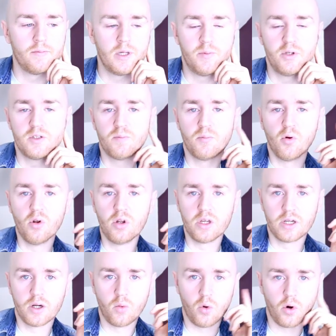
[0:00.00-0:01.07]
maybe it's
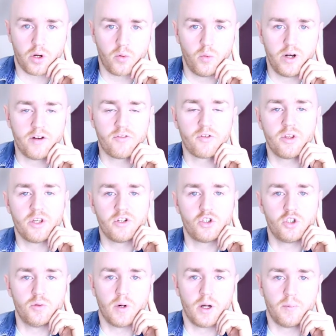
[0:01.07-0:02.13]
bullying at work. Whatever the
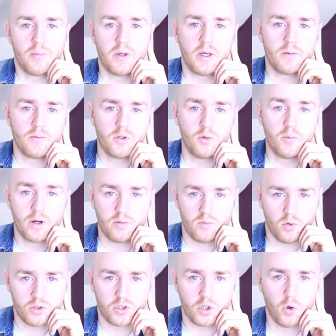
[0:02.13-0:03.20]
issue might be, you might
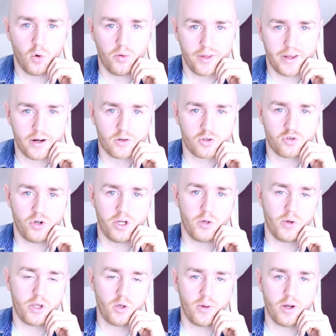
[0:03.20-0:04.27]
want to go there straight
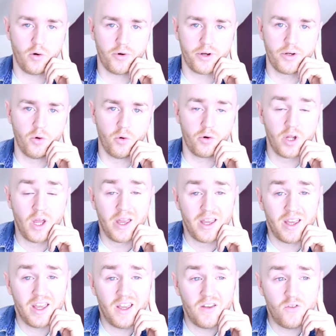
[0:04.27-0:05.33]
away. You might already know it.
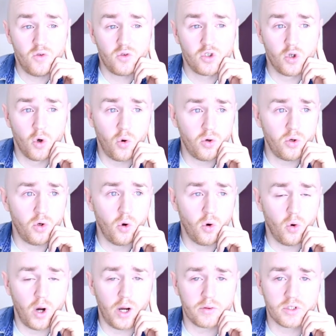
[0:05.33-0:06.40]
If you don't
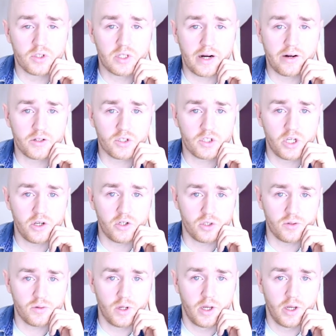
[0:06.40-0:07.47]
know how to start the
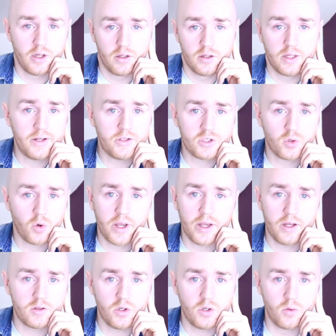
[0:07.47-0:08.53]
session, that's
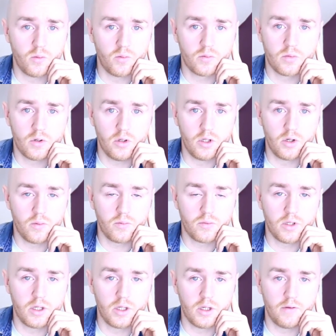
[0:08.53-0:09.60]
okay too. You know,
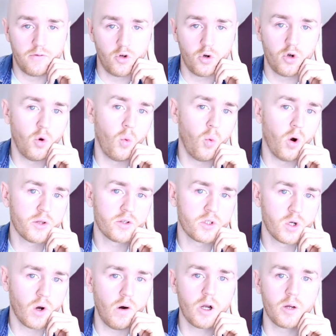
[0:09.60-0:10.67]
the, if you don't know what to
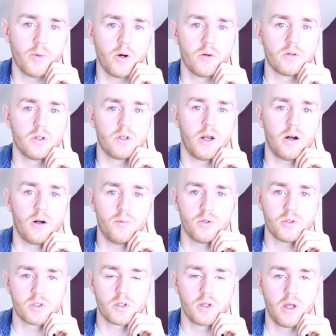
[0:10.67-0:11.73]
talk about, the
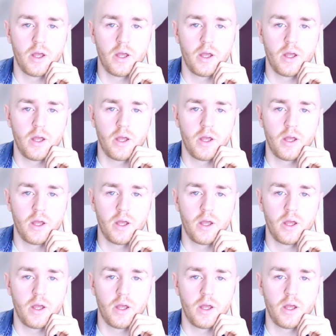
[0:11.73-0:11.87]
therapist...